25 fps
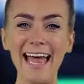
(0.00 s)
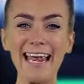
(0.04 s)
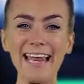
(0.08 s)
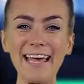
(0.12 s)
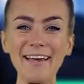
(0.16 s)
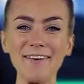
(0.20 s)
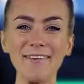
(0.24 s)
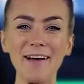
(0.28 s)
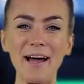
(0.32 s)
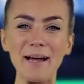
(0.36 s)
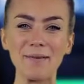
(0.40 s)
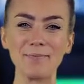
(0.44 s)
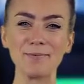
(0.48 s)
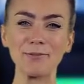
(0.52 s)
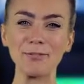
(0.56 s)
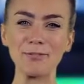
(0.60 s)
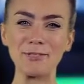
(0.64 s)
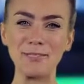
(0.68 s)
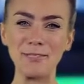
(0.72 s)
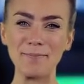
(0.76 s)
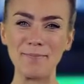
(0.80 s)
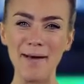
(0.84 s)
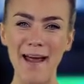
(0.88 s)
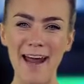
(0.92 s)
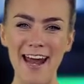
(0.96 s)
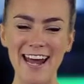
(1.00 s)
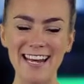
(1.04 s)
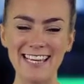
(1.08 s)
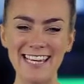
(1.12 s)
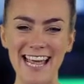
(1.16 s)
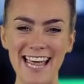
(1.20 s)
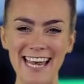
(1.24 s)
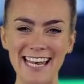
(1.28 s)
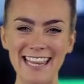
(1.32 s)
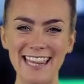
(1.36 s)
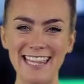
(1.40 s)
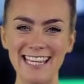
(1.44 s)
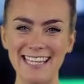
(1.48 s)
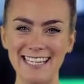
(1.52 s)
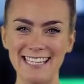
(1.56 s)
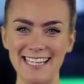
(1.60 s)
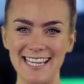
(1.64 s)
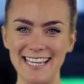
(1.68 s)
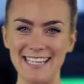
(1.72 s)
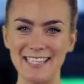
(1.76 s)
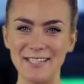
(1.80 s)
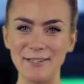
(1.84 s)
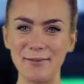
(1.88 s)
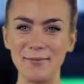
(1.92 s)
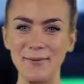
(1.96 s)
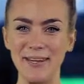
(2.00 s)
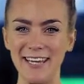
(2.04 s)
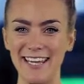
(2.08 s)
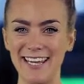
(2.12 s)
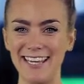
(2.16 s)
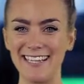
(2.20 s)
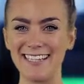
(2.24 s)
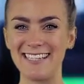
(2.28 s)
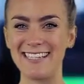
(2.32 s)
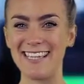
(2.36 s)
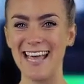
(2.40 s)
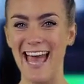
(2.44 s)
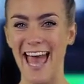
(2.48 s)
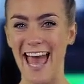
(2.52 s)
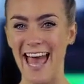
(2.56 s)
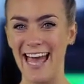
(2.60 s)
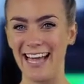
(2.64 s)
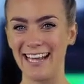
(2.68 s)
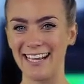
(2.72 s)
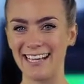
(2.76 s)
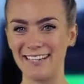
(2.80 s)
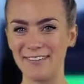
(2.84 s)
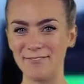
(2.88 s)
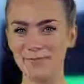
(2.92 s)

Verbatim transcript: Hello, I'm Georgie Barrett and this is your Week in Tech.